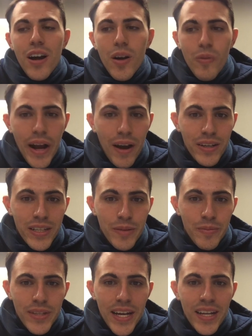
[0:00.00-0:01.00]
around
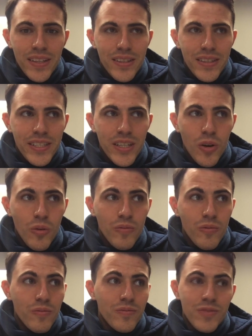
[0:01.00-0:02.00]
him that, you
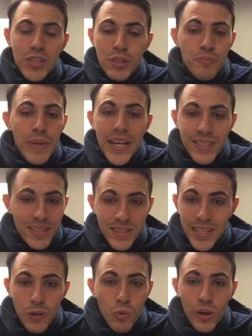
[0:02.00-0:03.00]
know, just makes this
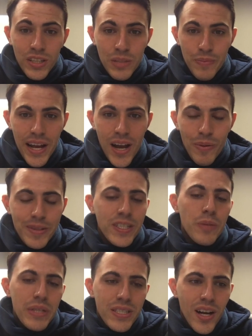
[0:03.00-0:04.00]
thing work somehow. It's going
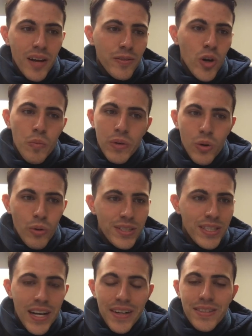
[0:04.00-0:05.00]
to be tough. Colt McCoy
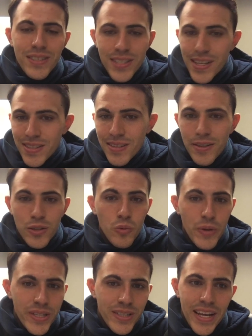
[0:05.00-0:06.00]
is not consistent. There's a
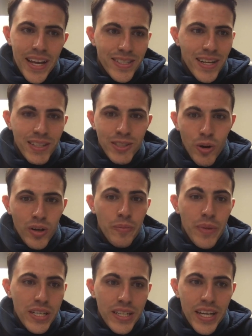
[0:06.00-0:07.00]
reason he has not started
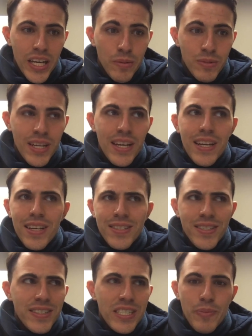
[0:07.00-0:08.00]
many games
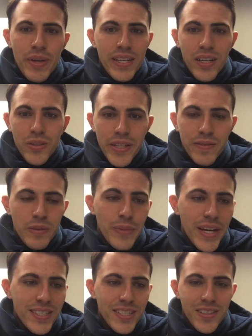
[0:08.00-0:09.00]
since he's been in Cleveland
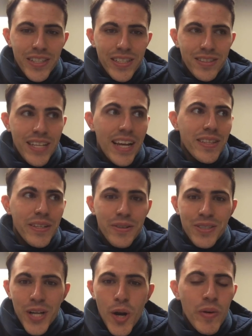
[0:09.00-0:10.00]
basically 10 years ago,